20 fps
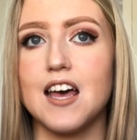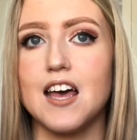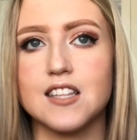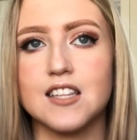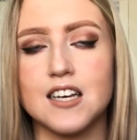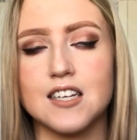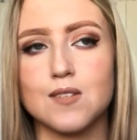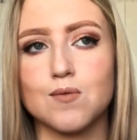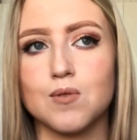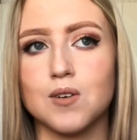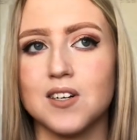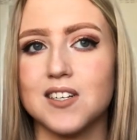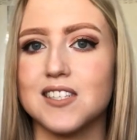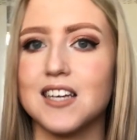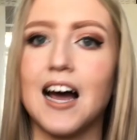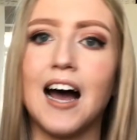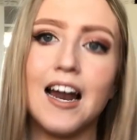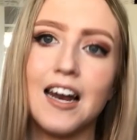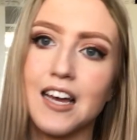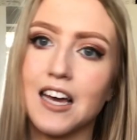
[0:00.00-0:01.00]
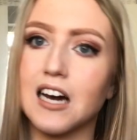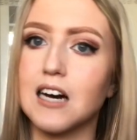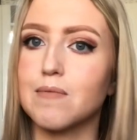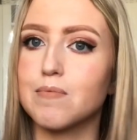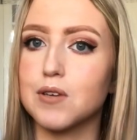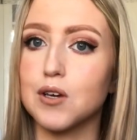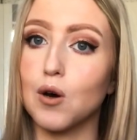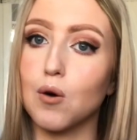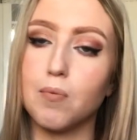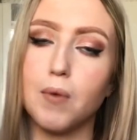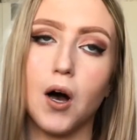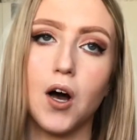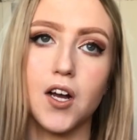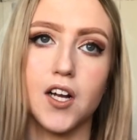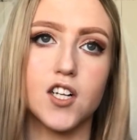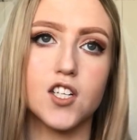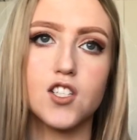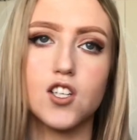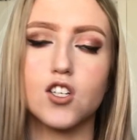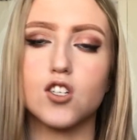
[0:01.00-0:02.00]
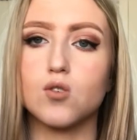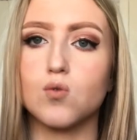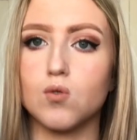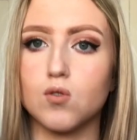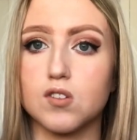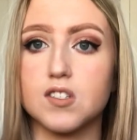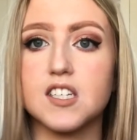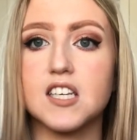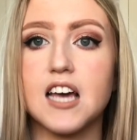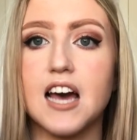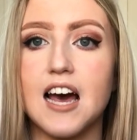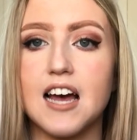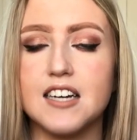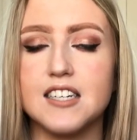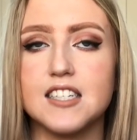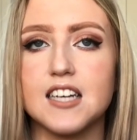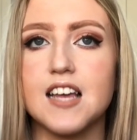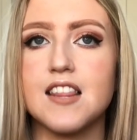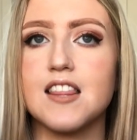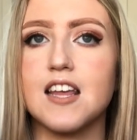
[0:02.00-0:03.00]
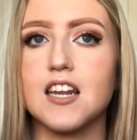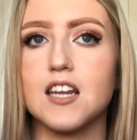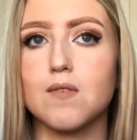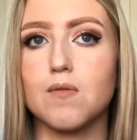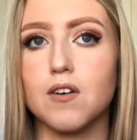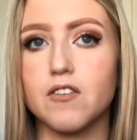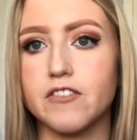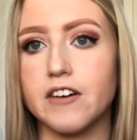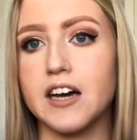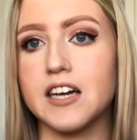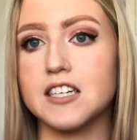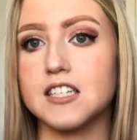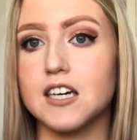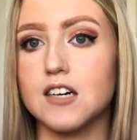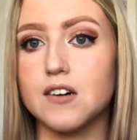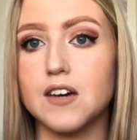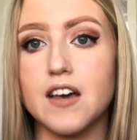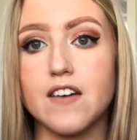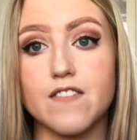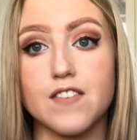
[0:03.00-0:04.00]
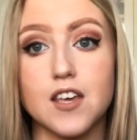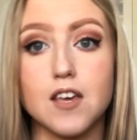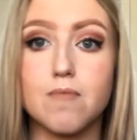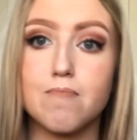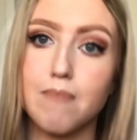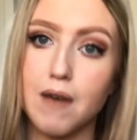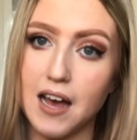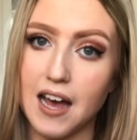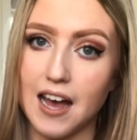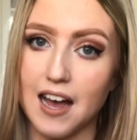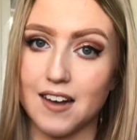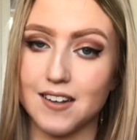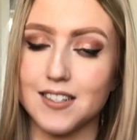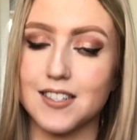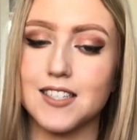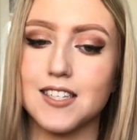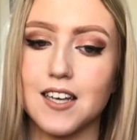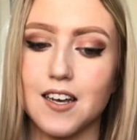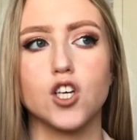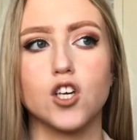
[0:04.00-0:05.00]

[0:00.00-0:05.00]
This will tally up your points towards the end, and then you will find out if you pass.